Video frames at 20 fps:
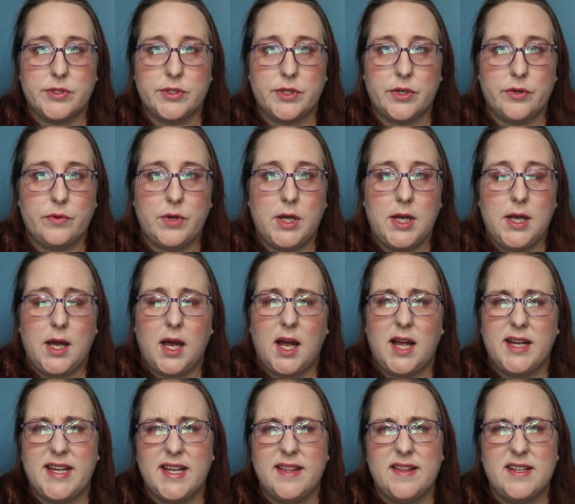So
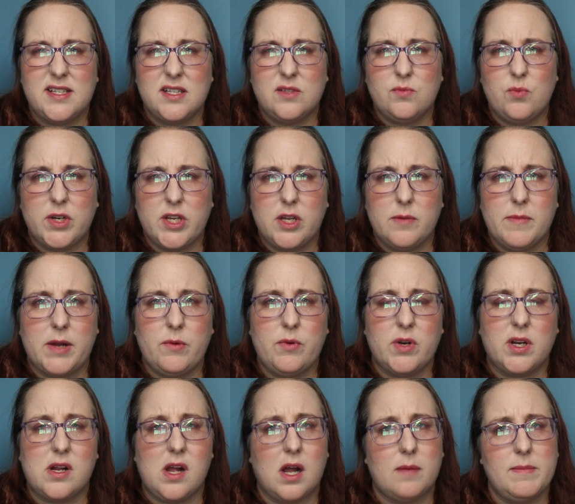again, this is one you might
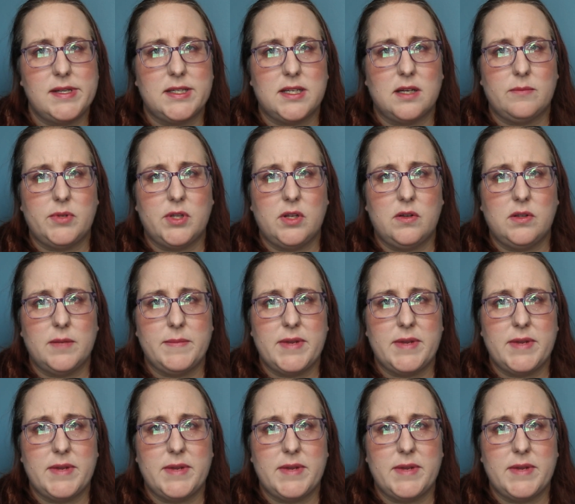want to comment down below.